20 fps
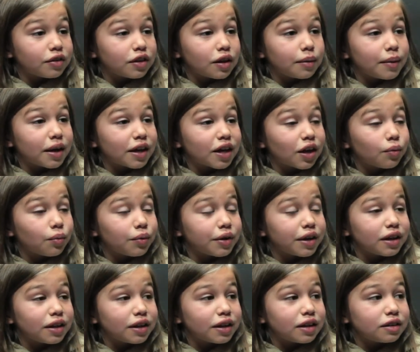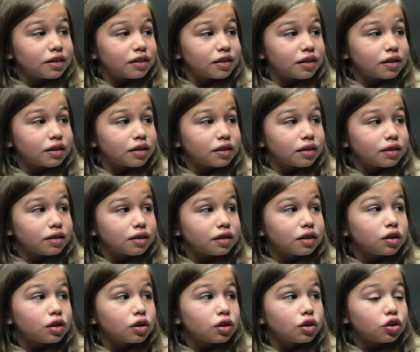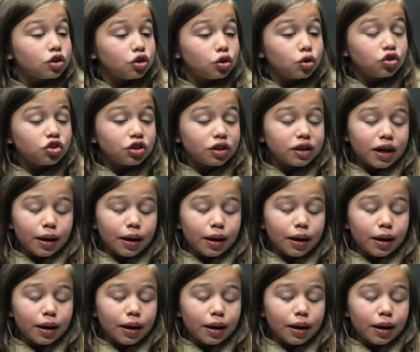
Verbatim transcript: they make it realistic. Usually